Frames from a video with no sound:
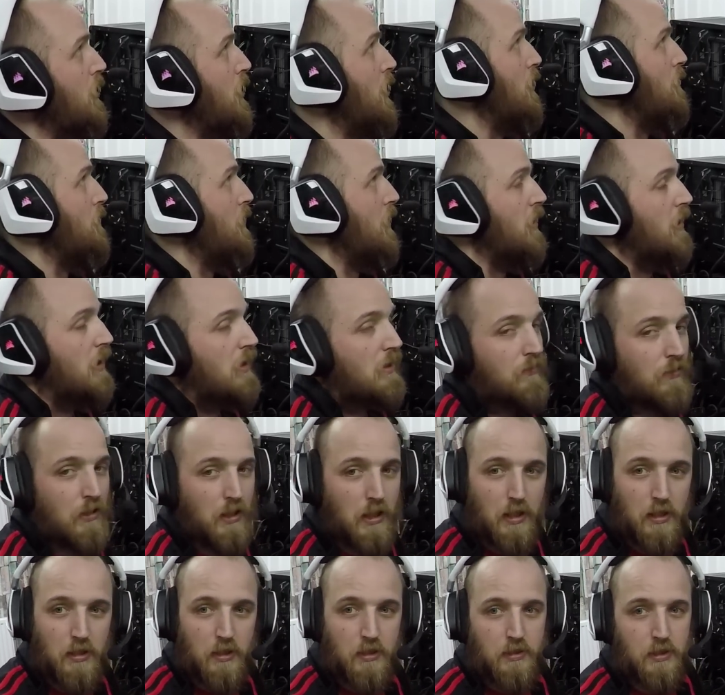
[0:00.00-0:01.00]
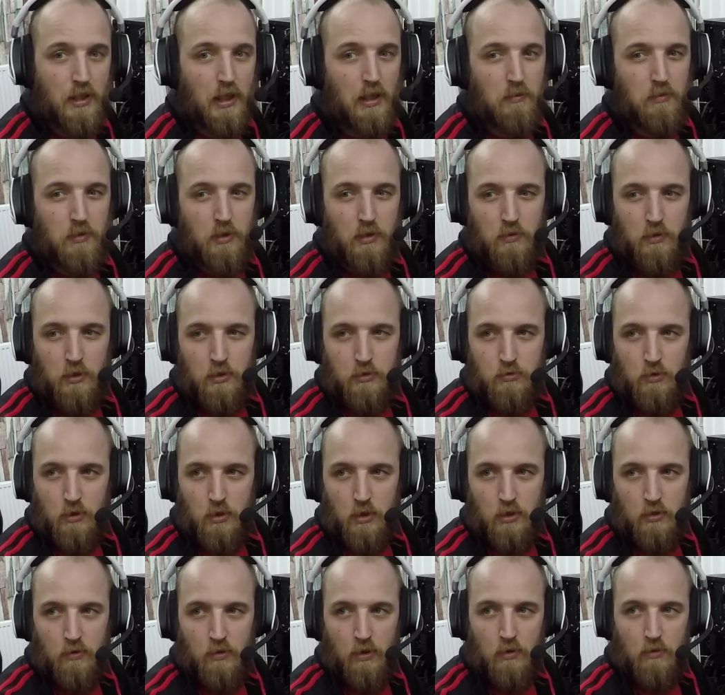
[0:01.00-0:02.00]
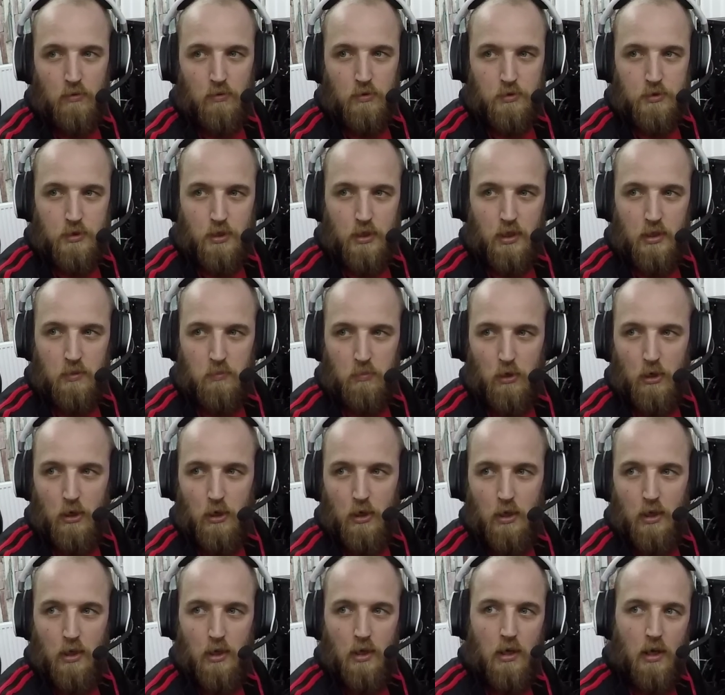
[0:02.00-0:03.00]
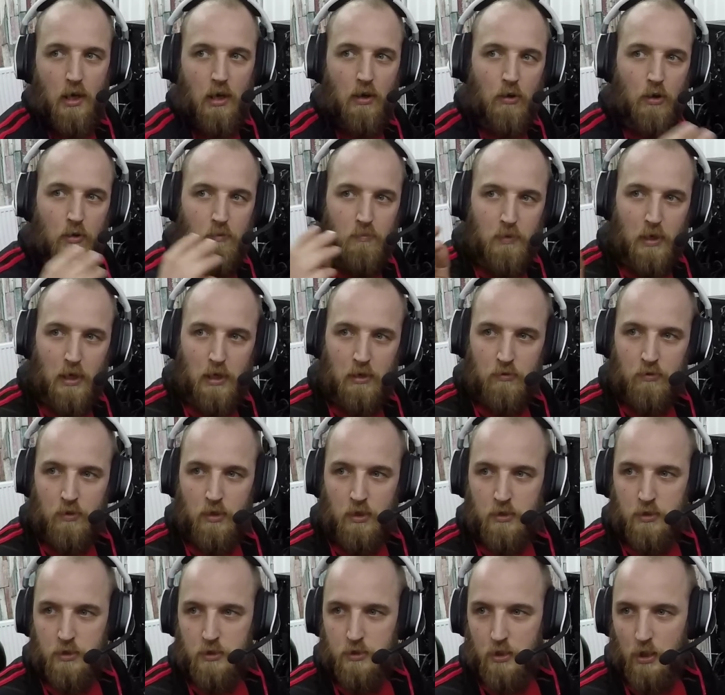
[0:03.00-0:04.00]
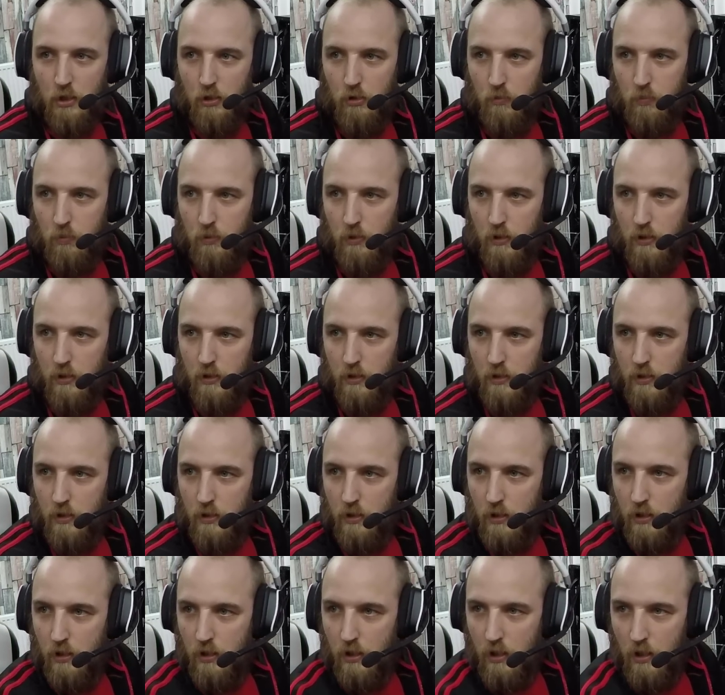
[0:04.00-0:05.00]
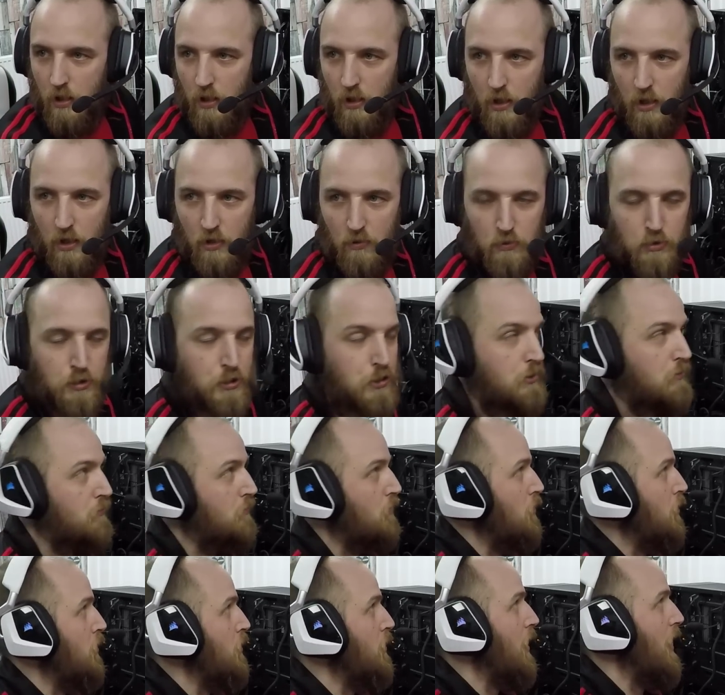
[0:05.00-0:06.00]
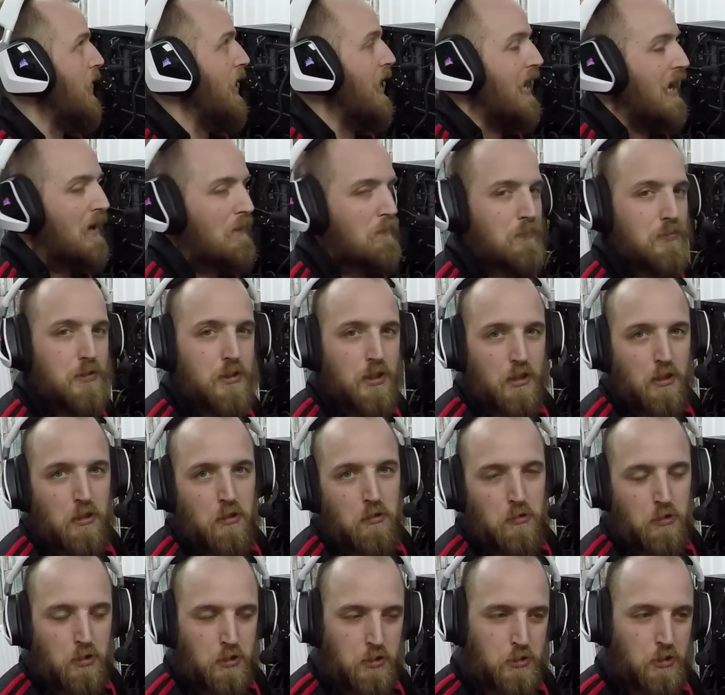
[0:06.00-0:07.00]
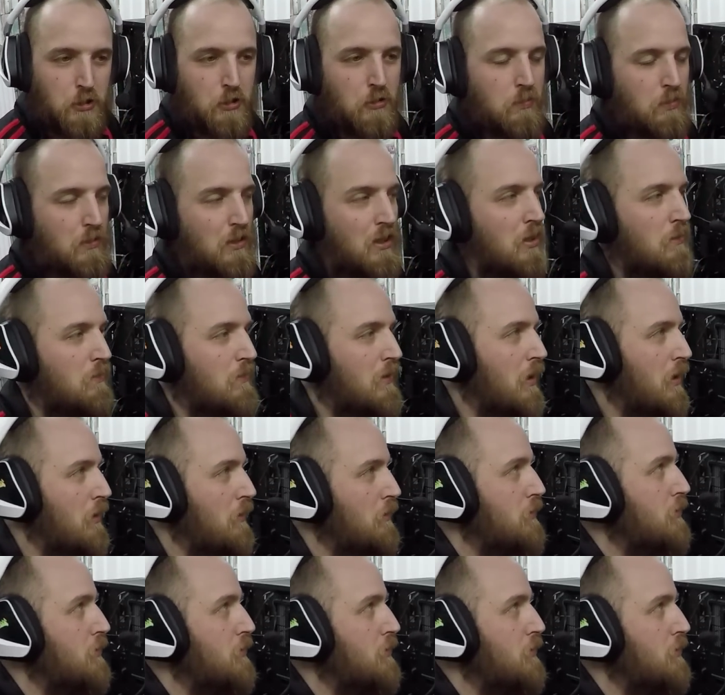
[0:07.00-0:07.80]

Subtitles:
I mean, if I get any time to do any trucking about, we'll see. But I've got my rig to set up, which is running absolutely superb now.